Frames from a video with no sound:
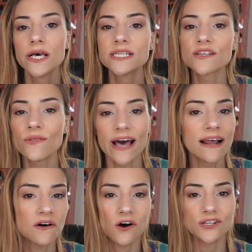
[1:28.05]
so
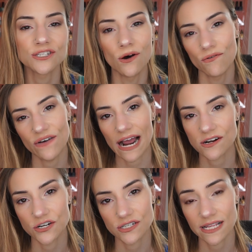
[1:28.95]
that also
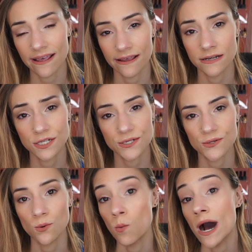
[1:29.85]
factors
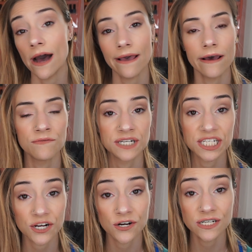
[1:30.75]
into why I
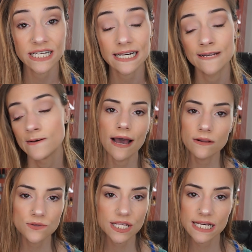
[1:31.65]
returned it. I
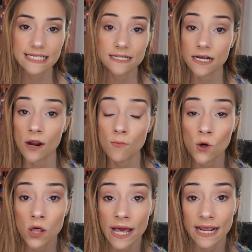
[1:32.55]
don't think it's
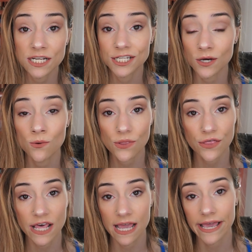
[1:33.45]
terrible, and I don't
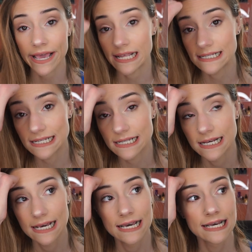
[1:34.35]
think it's
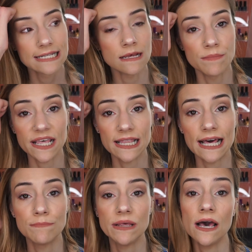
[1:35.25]
something
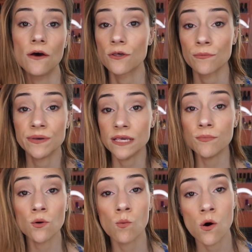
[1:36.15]
that other
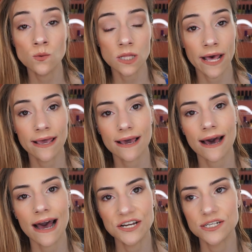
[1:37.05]
people won't like.
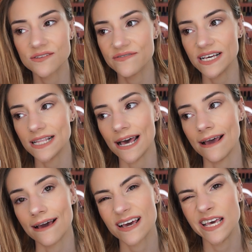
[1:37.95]
I just feel
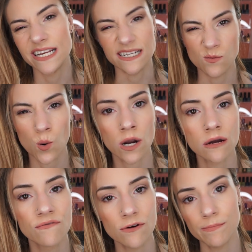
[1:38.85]
like it didn't work
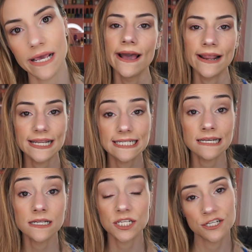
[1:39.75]
for me. And I
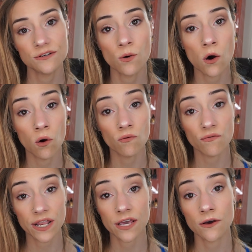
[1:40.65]
did do a whole
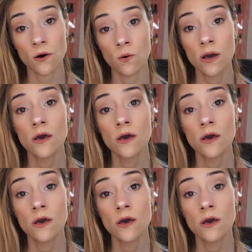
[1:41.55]
video